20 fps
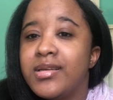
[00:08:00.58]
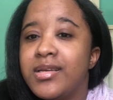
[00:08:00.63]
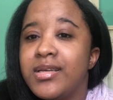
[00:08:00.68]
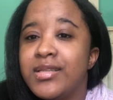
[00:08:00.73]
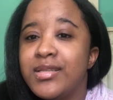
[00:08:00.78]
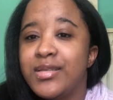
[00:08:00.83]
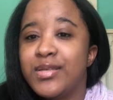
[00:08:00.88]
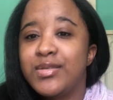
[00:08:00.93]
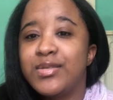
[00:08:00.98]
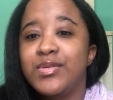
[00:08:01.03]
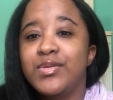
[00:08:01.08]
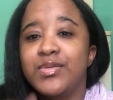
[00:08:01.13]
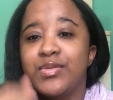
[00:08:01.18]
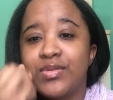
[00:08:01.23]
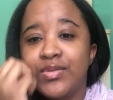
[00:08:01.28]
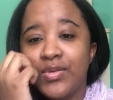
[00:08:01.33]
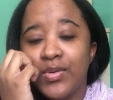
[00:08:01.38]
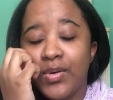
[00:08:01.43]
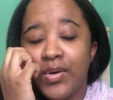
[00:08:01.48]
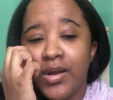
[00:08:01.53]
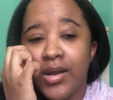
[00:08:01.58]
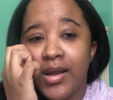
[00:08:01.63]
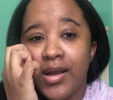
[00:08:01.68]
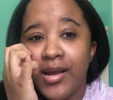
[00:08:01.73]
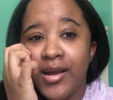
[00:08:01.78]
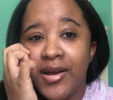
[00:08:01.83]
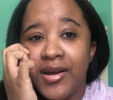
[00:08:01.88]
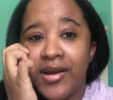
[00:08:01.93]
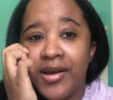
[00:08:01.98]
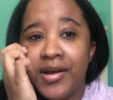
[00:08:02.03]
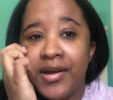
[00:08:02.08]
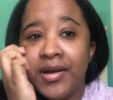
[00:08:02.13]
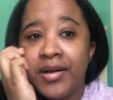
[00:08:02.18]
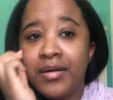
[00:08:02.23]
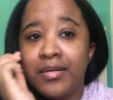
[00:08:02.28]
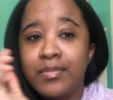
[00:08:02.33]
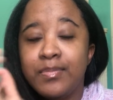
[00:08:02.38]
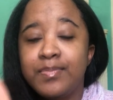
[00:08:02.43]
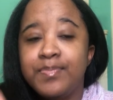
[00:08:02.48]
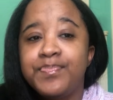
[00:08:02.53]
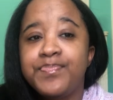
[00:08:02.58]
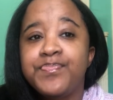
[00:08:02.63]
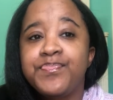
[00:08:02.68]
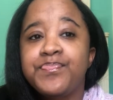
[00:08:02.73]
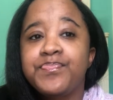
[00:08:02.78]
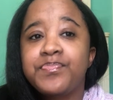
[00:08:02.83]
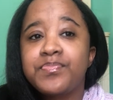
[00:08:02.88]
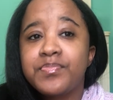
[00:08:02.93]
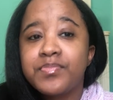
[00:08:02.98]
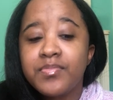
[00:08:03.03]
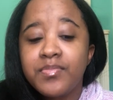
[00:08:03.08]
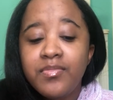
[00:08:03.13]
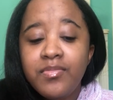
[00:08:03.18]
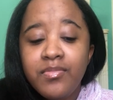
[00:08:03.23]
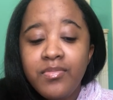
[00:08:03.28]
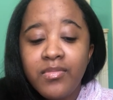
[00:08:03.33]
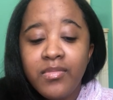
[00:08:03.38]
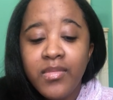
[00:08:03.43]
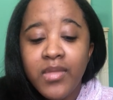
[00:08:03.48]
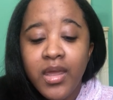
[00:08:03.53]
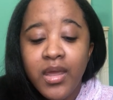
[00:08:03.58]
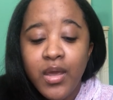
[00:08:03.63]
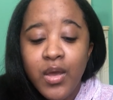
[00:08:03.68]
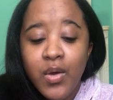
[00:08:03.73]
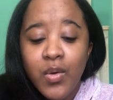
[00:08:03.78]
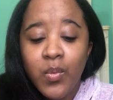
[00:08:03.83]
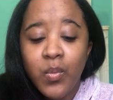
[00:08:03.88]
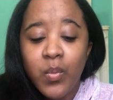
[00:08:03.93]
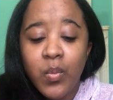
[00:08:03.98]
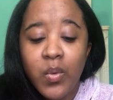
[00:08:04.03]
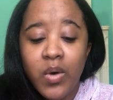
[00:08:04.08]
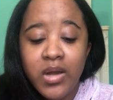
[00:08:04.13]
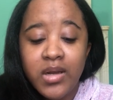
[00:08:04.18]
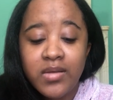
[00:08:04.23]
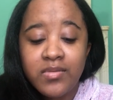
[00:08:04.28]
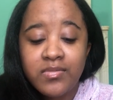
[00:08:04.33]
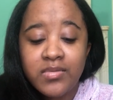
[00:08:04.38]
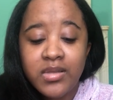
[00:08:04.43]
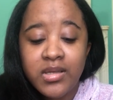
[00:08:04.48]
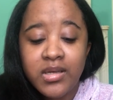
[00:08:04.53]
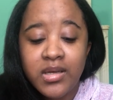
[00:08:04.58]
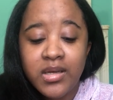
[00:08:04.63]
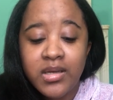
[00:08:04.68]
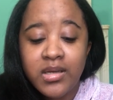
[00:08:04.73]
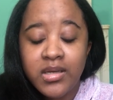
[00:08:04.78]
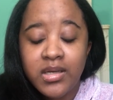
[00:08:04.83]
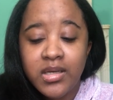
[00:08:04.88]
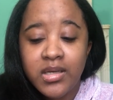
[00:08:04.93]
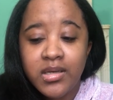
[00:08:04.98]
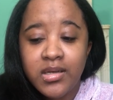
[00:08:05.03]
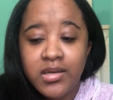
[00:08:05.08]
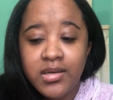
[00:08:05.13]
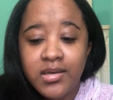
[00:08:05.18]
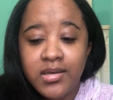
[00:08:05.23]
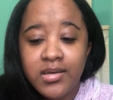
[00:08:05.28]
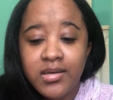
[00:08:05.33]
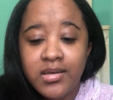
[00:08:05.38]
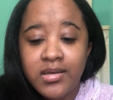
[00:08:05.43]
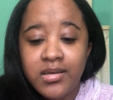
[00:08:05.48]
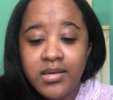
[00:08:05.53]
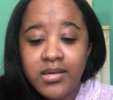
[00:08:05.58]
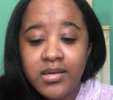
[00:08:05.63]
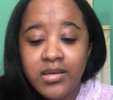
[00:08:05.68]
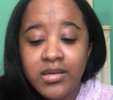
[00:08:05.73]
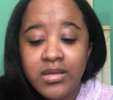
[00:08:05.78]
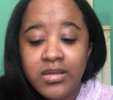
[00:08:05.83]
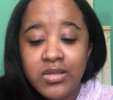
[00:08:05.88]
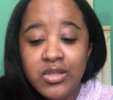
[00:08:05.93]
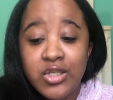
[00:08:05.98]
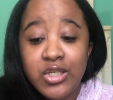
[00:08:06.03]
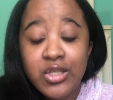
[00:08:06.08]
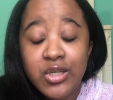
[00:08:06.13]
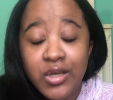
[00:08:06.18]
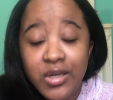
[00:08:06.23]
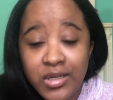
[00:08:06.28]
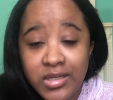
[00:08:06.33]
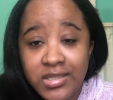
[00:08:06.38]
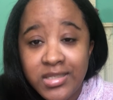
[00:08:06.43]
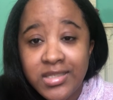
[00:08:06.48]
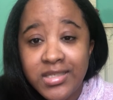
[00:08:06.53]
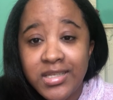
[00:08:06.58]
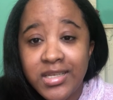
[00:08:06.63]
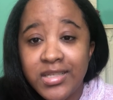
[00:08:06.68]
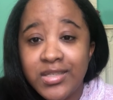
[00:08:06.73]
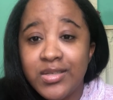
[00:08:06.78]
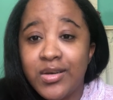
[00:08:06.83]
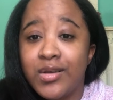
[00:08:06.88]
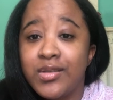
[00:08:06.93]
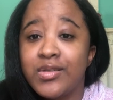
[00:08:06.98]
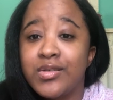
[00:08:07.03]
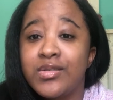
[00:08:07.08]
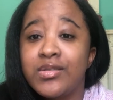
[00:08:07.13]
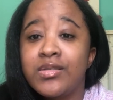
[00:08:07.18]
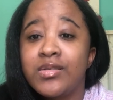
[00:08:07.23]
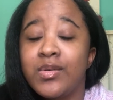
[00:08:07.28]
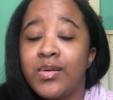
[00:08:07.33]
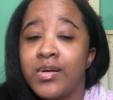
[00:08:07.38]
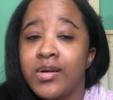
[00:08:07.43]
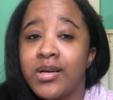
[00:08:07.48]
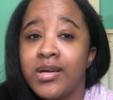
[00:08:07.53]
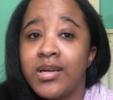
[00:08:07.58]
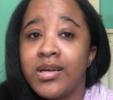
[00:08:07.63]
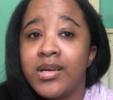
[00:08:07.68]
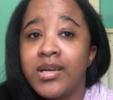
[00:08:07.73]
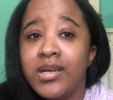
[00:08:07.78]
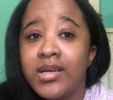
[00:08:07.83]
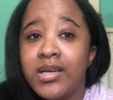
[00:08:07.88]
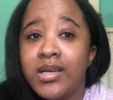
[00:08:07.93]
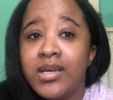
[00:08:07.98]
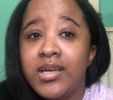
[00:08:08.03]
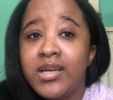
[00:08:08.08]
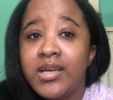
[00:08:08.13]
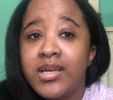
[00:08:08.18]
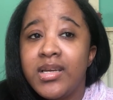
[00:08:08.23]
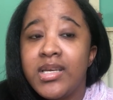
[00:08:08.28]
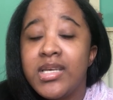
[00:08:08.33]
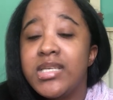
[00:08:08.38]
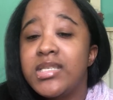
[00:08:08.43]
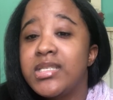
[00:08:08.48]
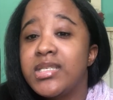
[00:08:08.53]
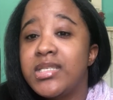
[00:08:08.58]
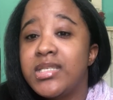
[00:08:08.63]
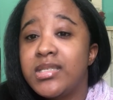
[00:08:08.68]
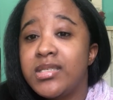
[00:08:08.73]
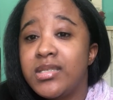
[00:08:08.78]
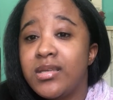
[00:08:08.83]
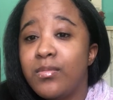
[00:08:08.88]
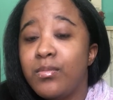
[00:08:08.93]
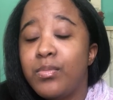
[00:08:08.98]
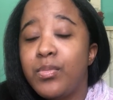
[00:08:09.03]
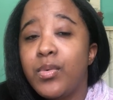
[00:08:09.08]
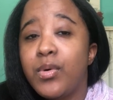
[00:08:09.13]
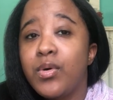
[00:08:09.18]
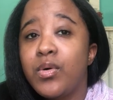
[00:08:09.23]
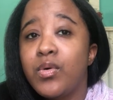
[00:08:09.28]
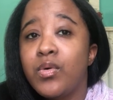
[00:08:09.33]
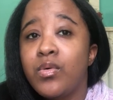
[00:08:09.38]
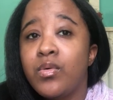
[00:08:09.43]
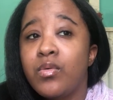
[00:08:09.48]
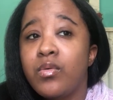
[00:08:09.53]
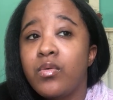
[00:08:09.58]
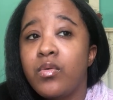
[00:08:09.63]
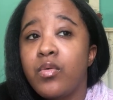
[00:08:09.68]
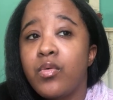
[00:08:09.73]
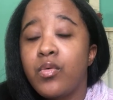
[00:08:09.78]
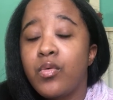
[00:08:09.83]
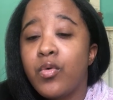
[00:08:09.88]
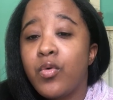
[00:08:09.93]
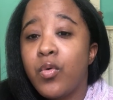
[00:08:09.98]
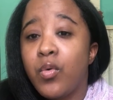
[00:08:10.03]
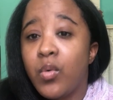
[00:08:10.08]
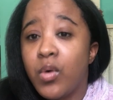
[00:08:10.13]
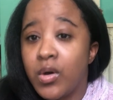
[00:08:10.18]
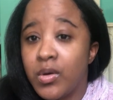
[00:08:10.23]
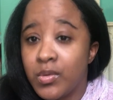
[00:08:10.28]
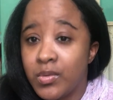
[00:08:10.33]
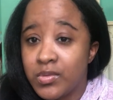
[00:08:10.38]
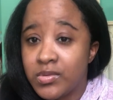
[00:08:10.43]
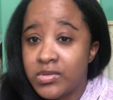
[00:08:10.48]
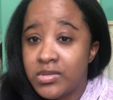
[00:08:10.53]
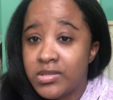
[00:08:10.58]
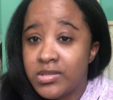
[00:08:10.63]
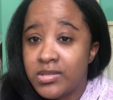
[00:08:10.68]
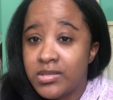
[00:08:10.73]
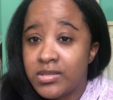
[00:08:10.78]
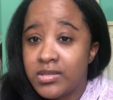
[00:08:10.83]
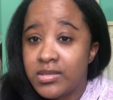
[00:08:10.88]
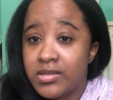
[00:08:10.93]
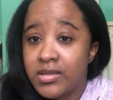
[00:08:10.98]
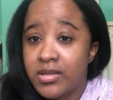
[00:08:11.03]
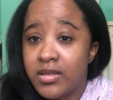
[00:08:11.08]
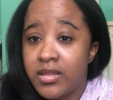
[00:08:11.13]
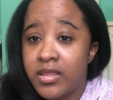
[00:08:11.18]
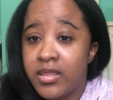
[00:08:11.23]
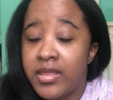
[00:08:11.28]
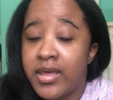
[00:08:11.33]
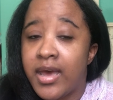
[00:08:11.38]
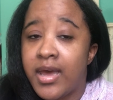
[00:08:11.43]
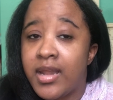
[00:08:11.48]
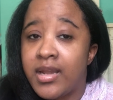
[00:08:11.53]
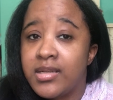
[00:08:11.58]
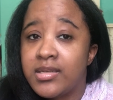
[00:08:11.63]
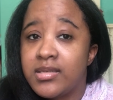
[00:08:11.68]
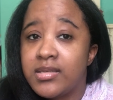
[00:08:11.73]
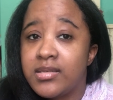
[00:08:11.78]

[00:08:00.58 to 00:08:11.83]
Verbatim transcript: in this new store. Um, one of the shirts that's on the store is a simple quote that